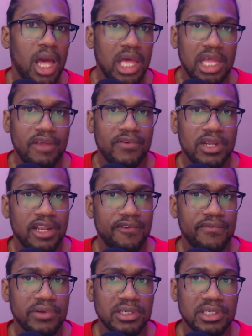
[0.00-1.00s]
even if
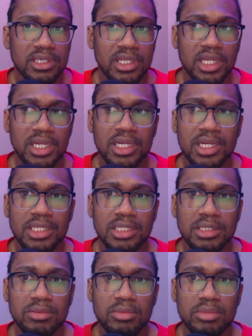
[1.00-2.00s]
he gets
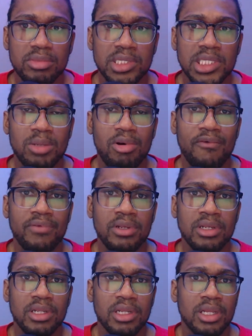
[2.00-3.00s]
some of it
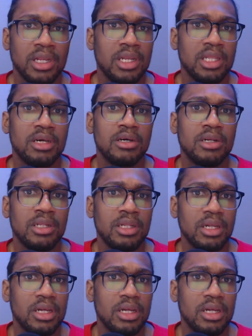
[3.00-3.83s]
illegally.